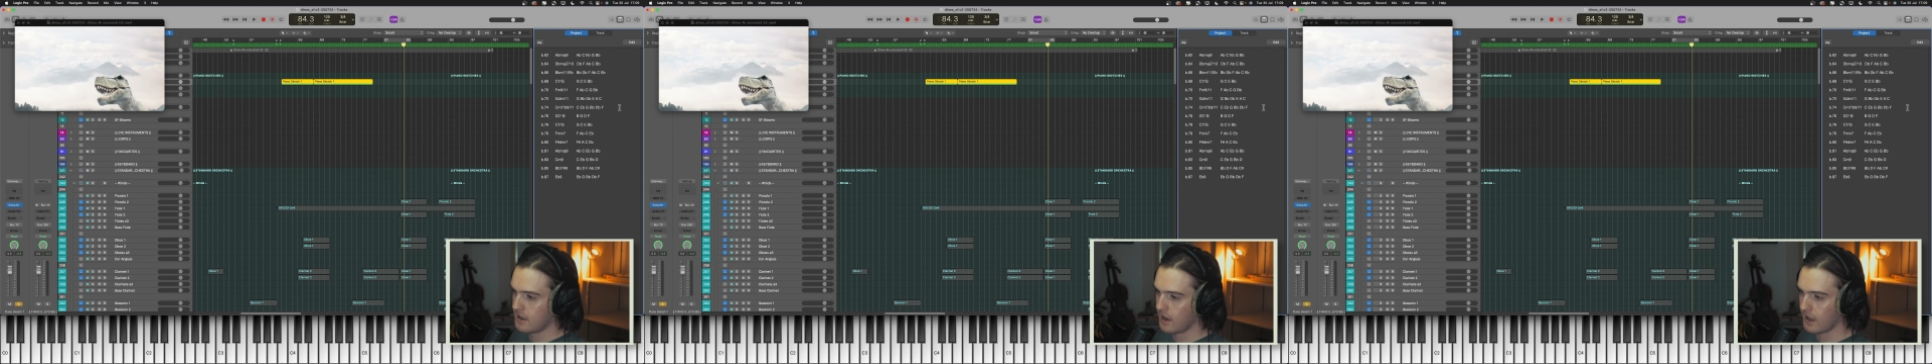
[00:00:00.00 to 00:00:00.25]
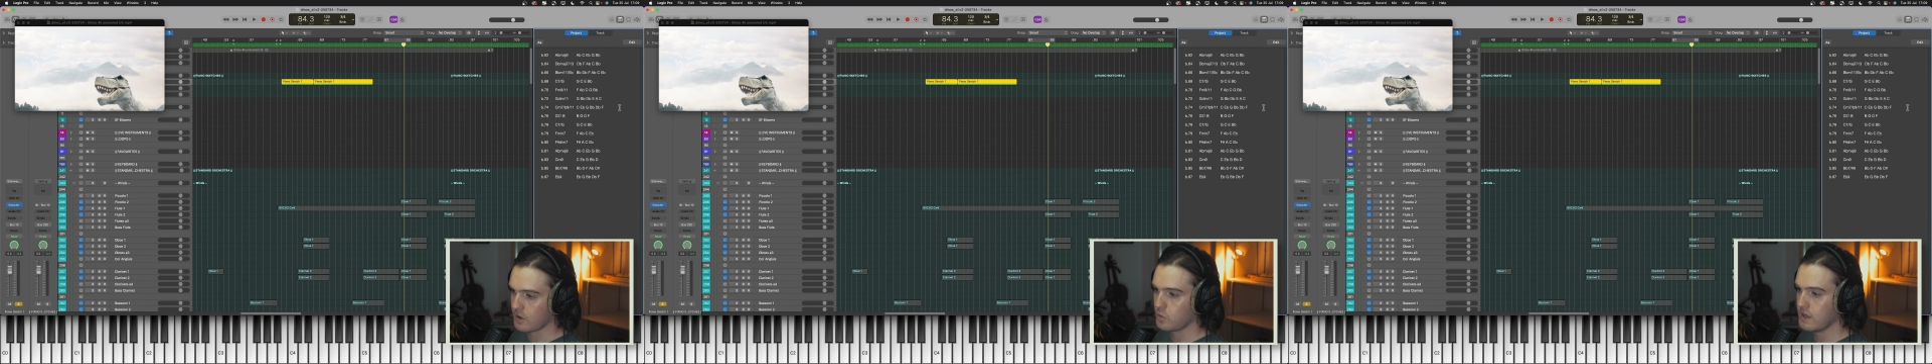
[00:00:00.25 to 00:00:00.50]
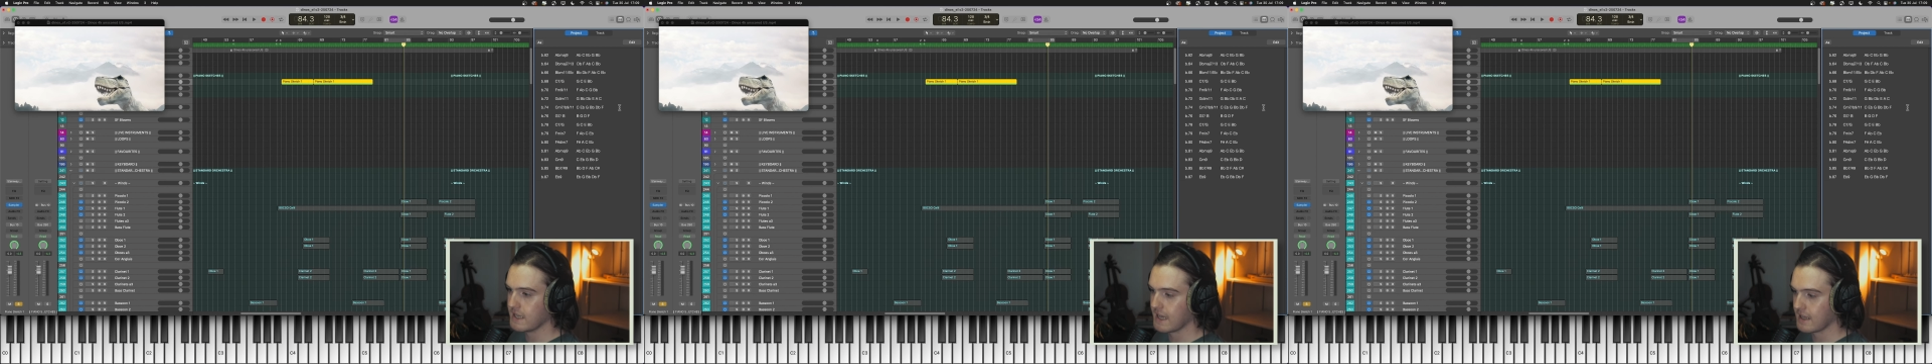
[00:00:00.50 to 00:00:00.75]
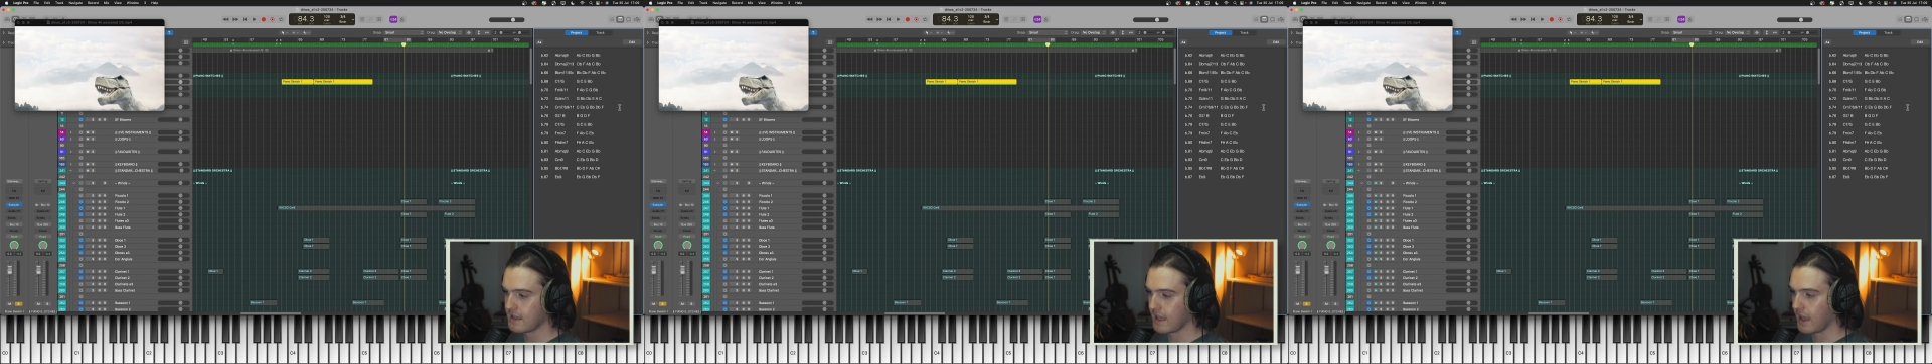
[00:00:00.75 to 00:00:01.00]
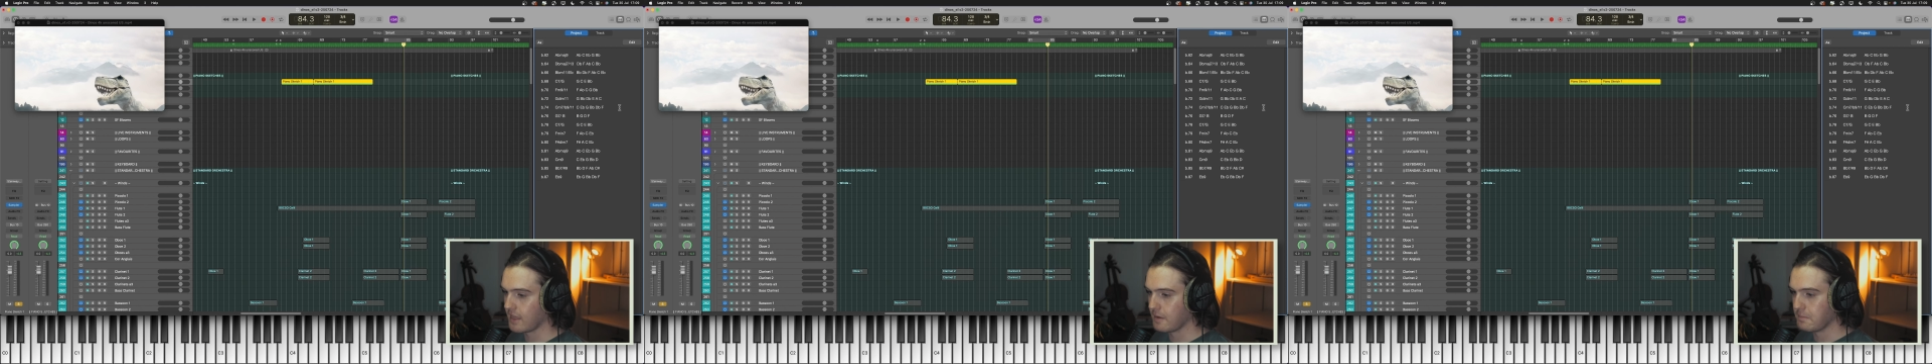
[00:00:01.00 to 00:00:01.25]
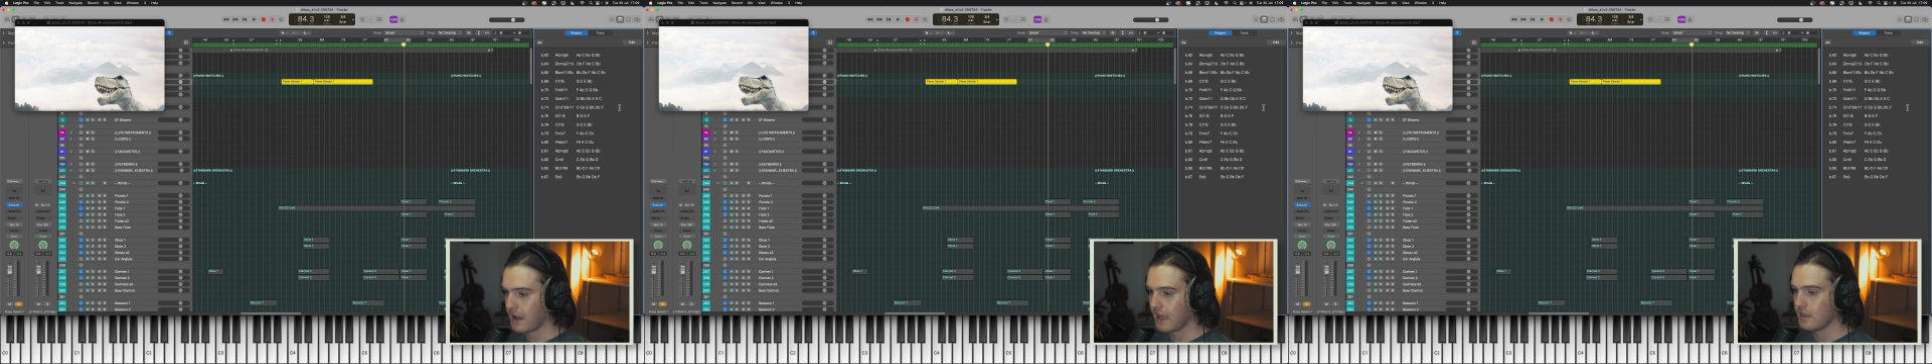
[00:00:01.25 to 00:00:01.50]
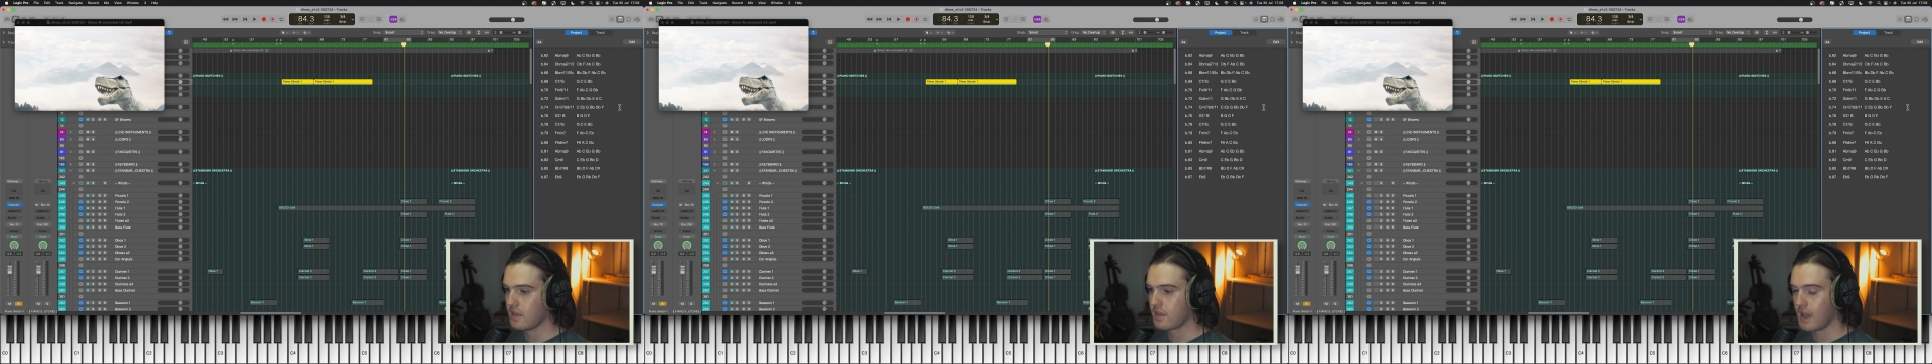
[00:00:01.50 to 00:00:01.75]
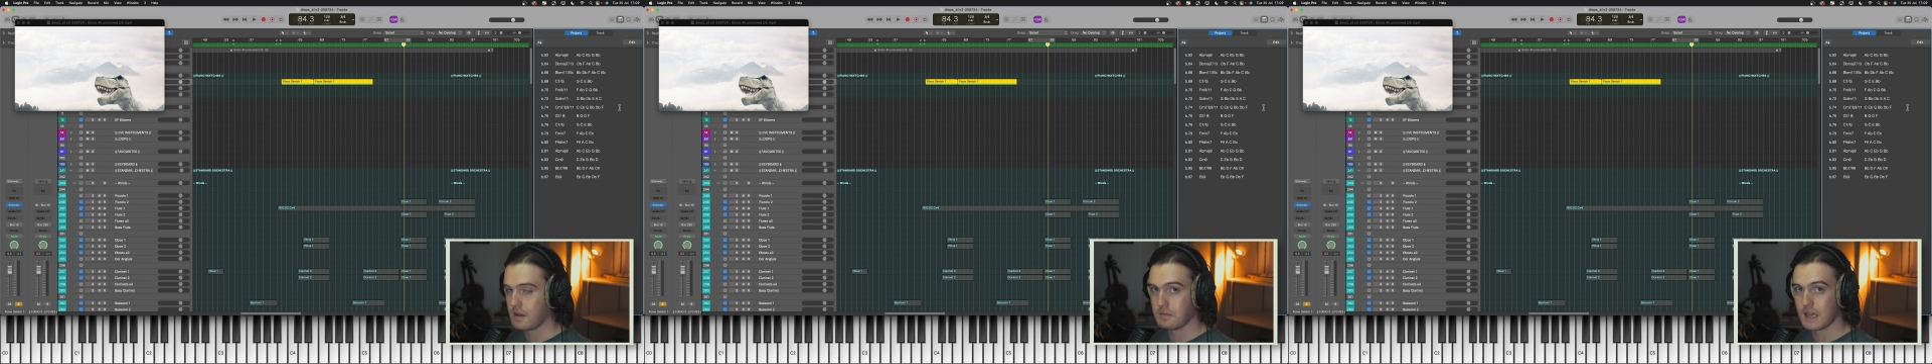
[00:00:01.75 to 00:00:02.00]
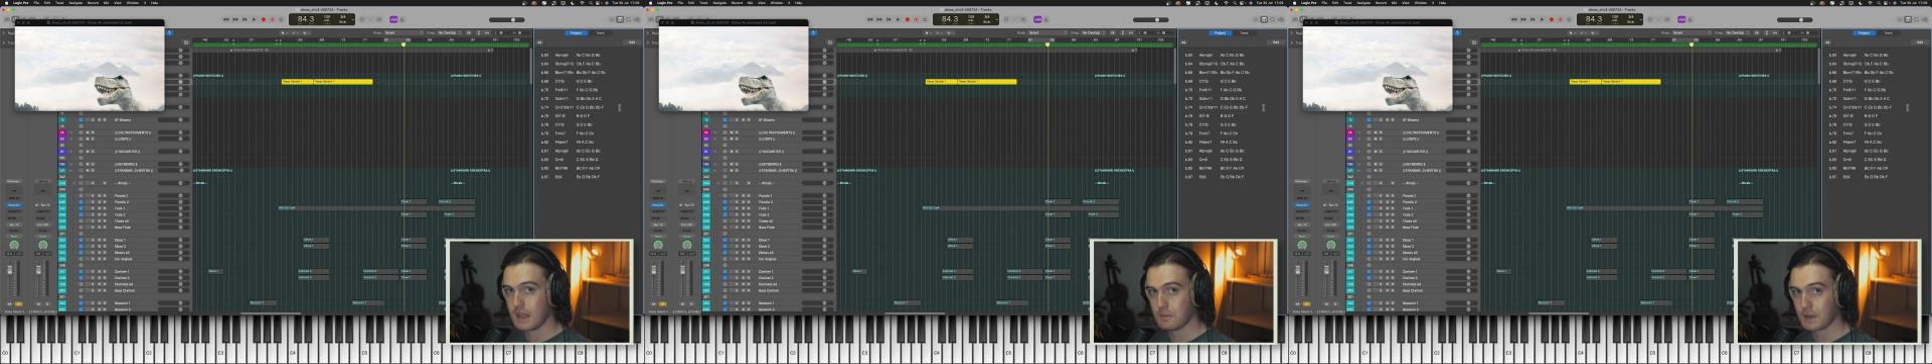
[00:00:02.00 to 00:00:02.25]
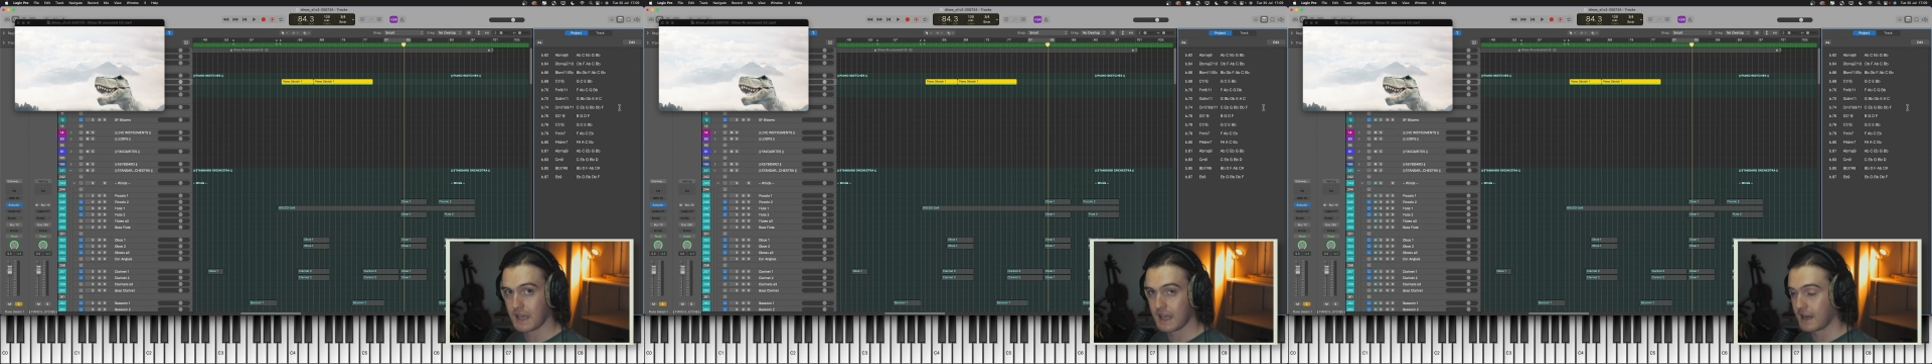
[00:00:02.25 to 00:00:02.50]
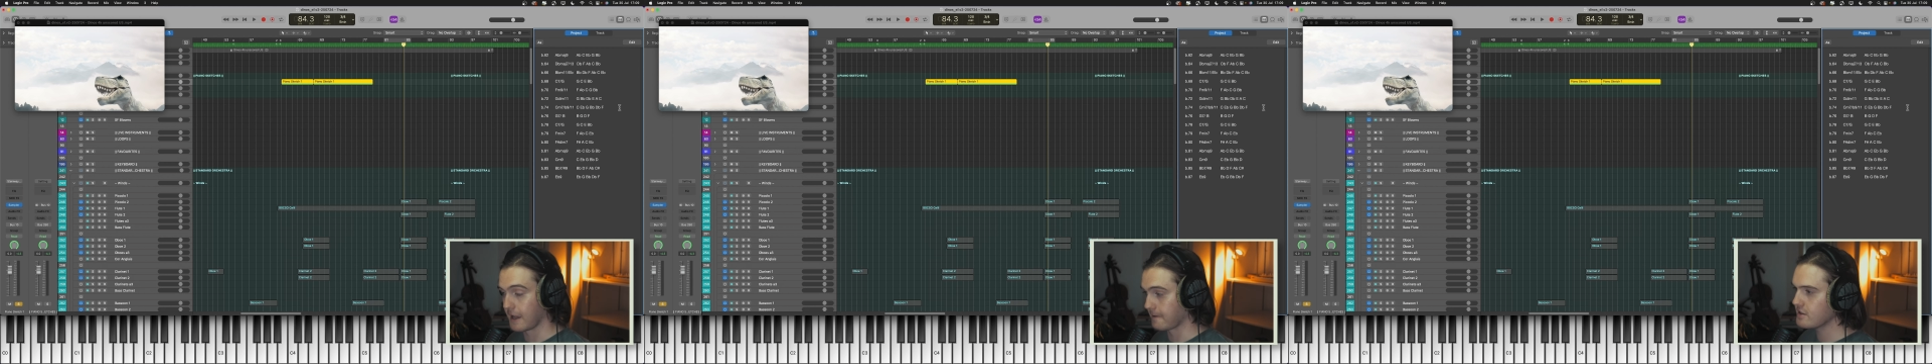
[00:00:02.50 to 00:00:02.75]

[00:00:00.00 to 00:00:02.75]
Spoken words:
like we did in the main theme in the beginning.